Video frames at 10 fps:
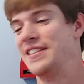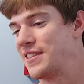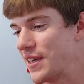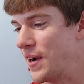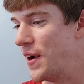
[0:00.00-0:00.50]

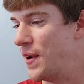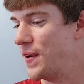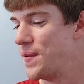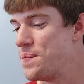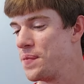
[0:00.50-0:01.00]
So,
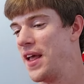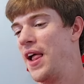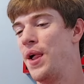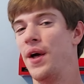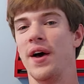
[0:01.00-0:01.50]

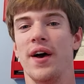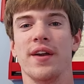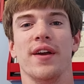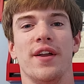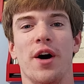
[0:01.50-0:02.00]

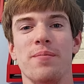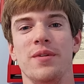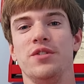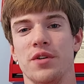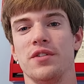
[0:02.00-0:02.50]
again, hope you
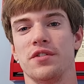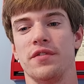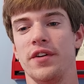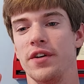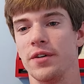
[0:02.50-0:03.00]
enjoyed this
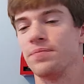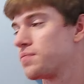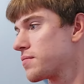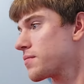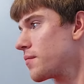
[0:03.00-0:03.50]
video.
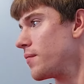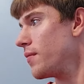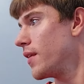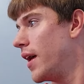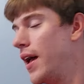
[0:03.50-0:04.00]

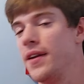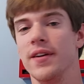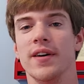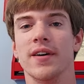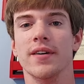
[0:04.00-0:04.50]

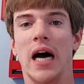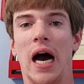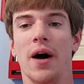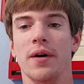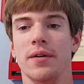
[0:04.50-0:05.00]
And
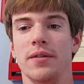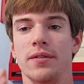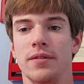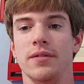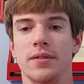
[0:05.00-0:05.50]
I'll
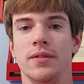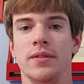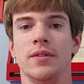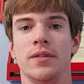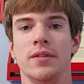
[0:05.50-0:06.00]

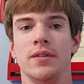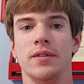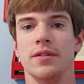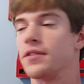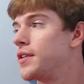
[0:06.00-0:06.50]

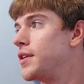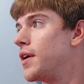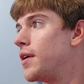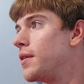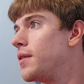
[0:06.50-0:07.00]
see
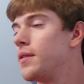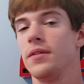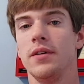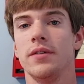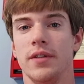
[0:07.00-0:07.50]
y'all
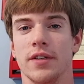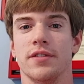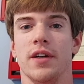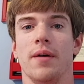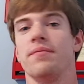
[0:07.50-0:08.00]
next
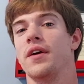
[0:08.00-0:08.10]
time.